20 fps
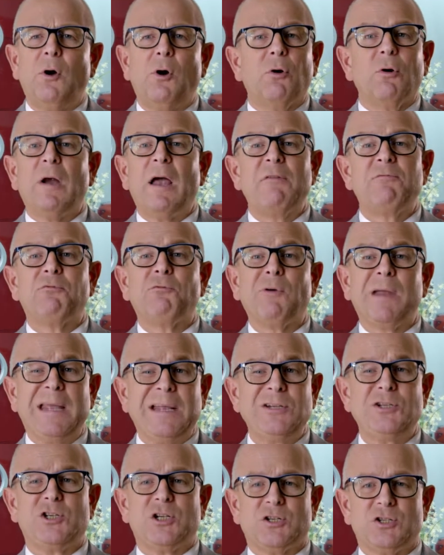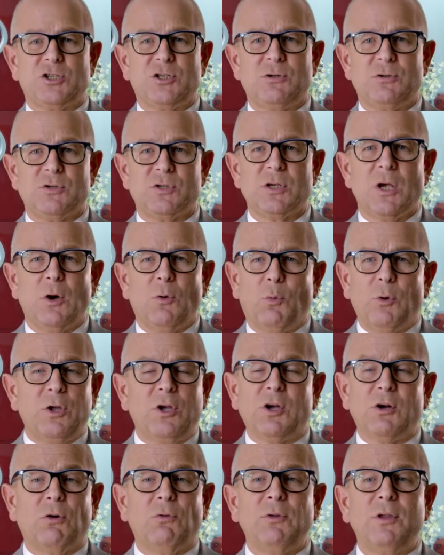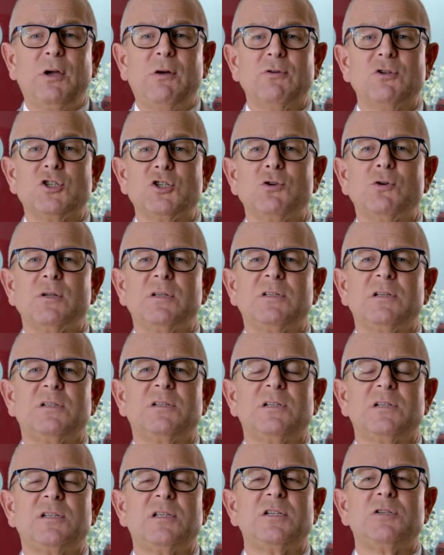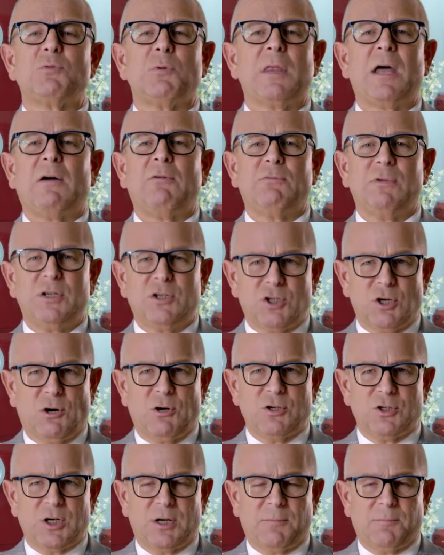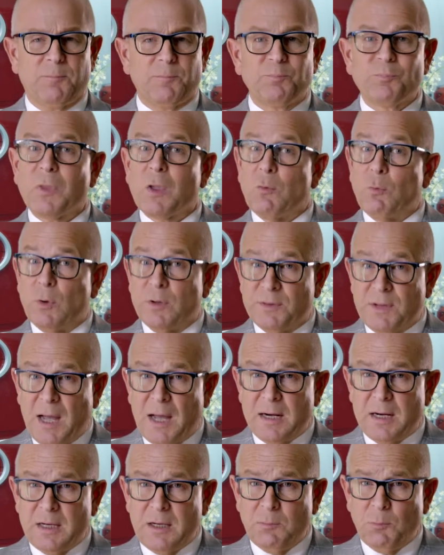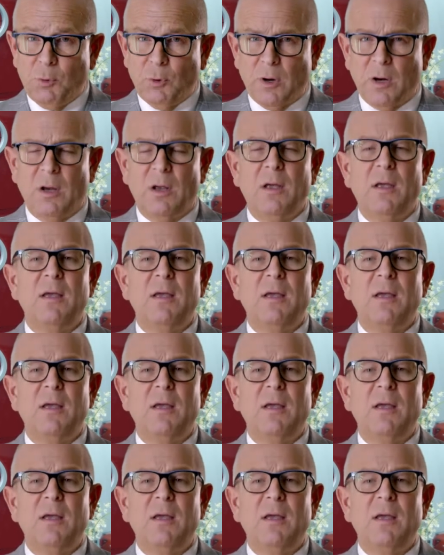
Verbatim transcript: or have range issues where you can only go short distances without recharging. Well, not anymore.